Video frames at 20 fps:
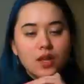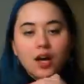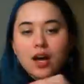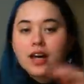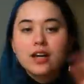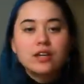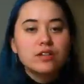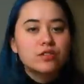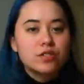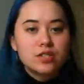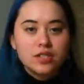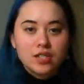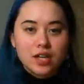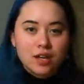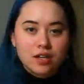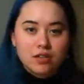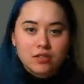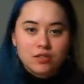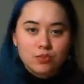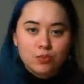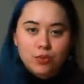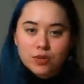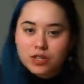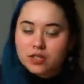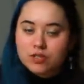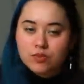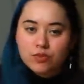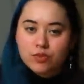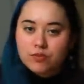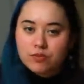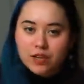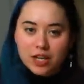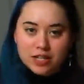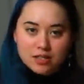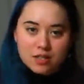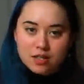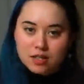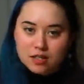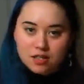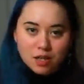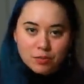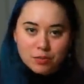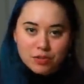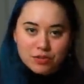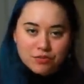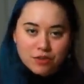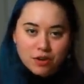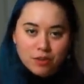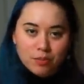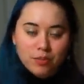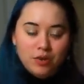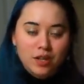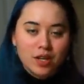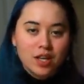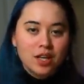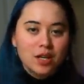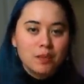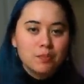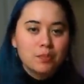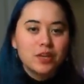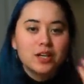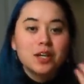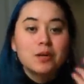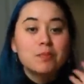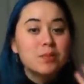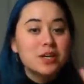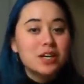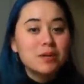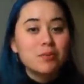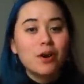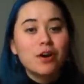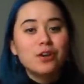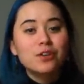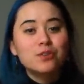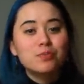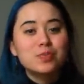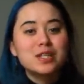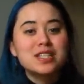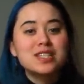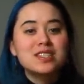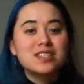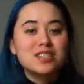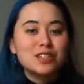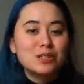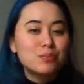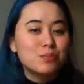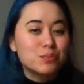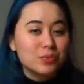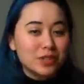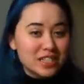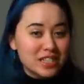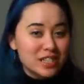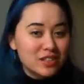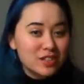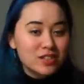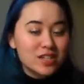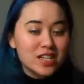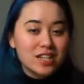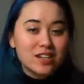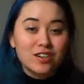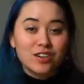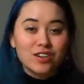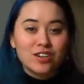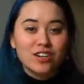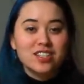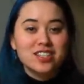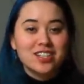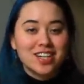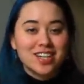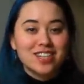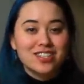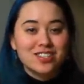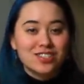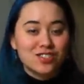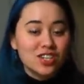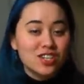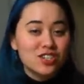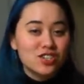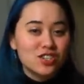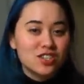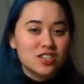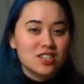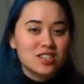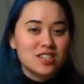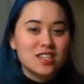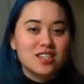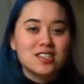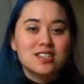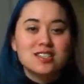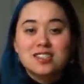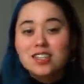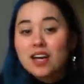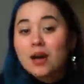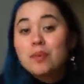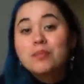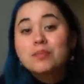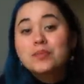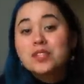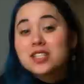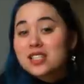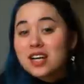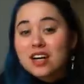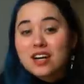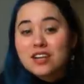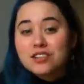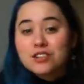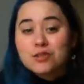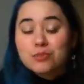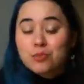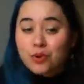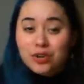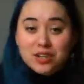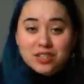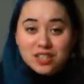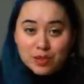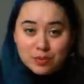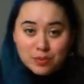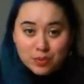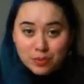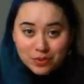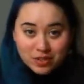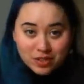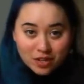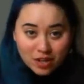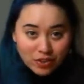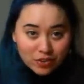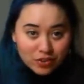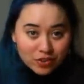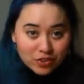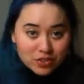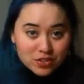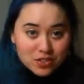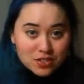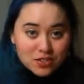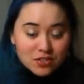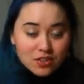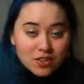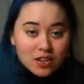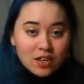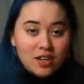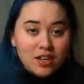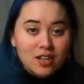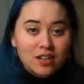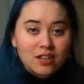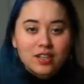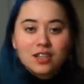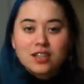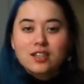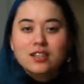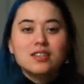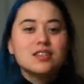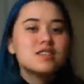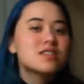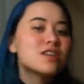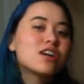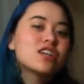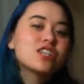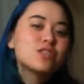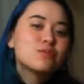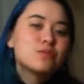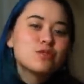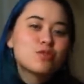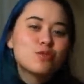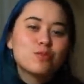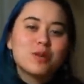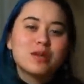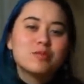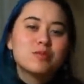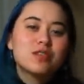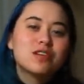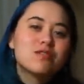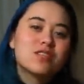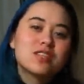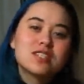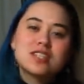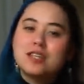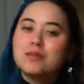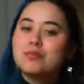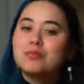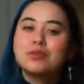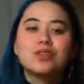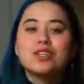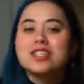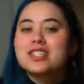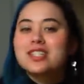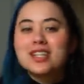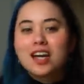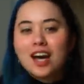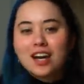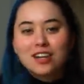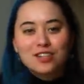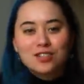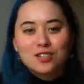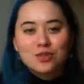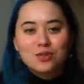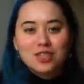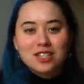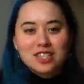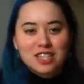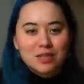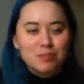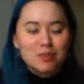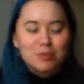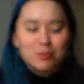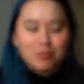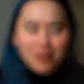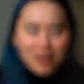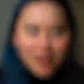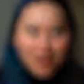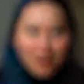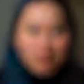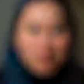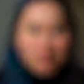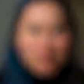I understand where Srinivasan is coming from, but a big part of me still bristles at her and Dine's suggestions that some desires are more acceptable than others. Like, these arguments remind me of this implicit attitude that some people have